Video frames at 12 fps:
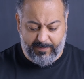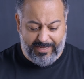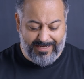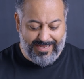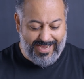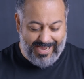
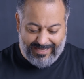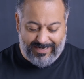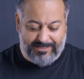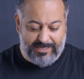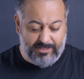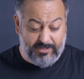But I
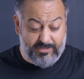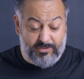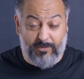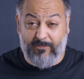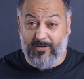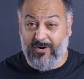gotta tell you,
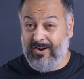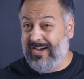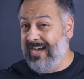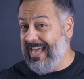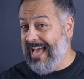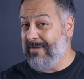so far
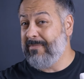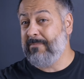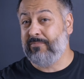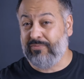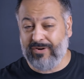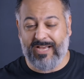I am
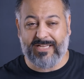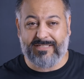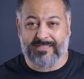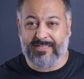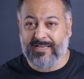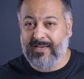
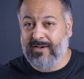impressed